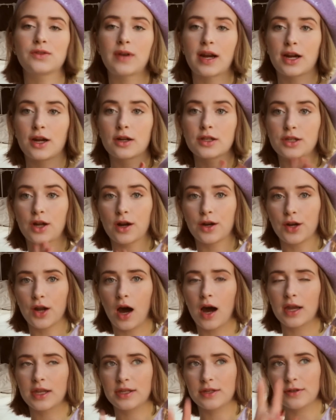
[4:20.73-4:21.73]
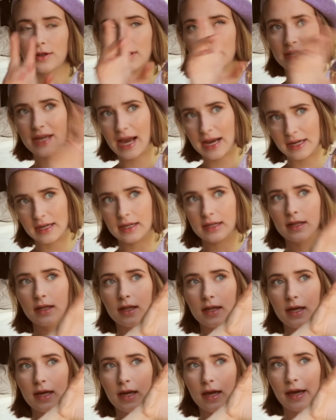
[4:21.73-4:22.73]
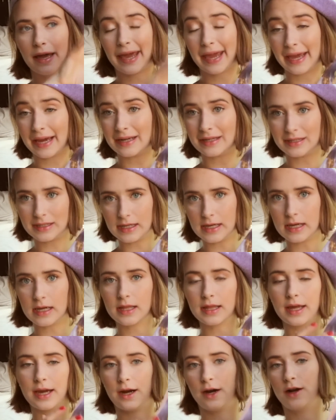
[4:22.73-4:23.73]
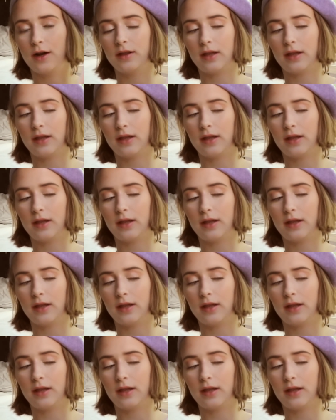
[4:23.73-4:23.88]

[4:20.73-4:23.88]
records are not technically antique, they're